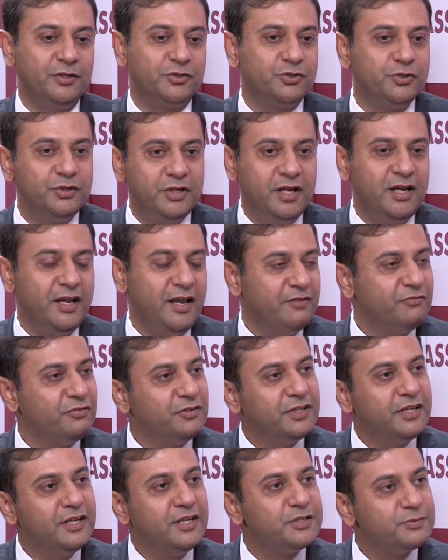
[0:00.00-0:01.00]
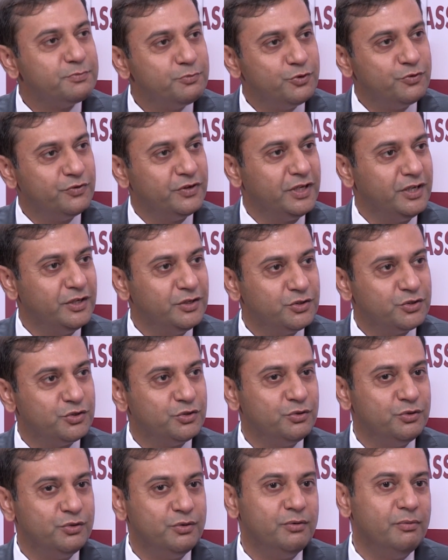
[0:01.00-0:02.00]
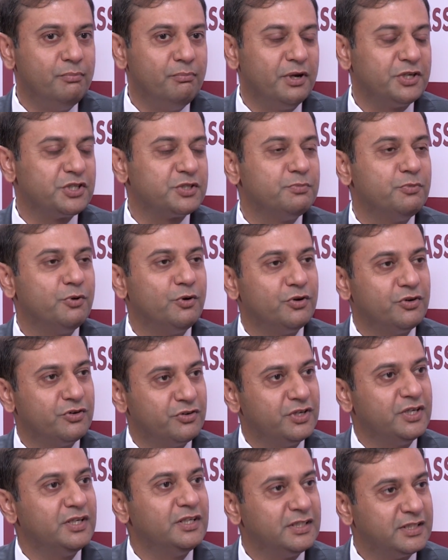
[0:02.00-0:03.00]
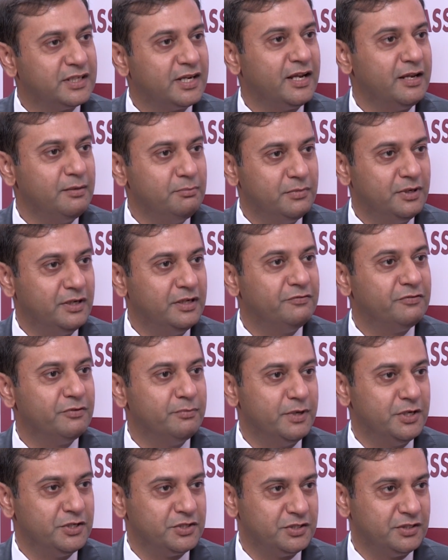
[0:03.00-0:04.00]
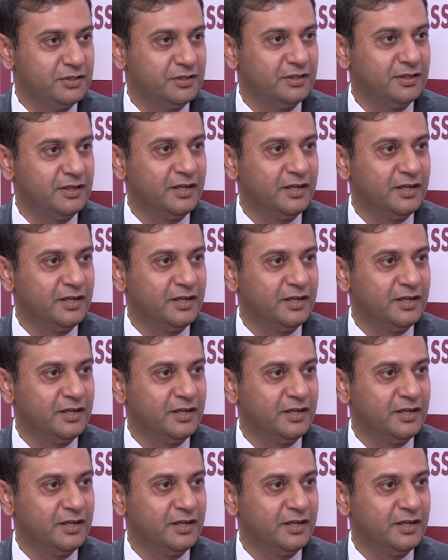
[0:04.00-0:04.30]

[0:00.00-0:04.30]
Today, everything is moving into much more real-time information,